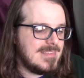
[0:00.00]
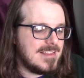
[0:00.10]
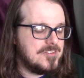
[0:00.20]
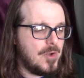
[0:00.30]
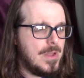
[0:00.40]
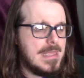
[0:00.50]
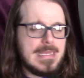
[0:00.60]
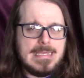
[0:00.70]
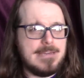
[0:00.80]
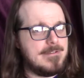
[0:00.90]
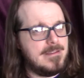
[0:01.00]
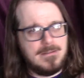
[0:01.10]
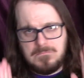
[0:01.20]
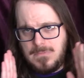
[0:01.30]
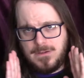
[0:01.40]
So,
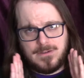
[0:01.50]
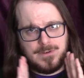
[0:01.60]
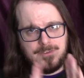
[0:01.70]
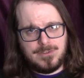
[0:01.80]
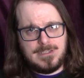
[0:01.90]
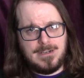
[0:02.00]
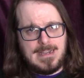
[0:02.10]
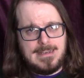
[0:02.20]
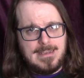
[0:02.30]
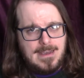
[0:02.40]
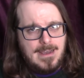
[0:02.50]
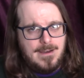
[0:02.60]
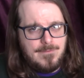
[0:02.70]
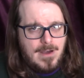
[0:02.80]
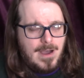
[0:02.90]
giving crystal clear idea
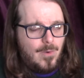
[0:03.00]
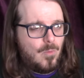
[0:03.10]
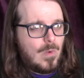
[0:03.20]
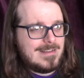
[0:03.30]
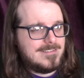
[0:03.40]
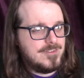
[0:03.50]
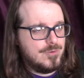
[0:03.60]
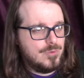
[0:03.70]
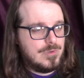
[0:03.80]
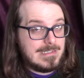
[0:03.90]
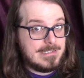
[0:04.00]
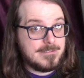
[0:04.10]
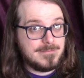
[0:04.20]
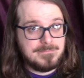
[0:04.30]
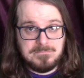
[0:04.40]
of what to
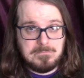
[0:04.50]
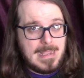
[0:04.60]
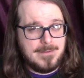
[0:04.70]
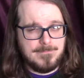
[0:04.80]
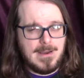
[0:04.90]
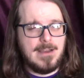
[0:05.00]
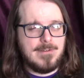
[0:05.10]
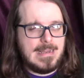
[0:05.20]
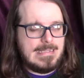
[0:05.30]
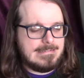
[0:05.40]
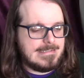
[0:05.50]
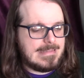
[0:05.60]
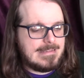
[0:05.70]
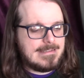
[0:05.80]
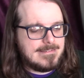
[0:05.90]
deliver, Made it very, very easy in
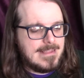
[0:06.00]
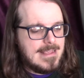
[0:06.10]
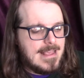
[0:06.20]
that sense.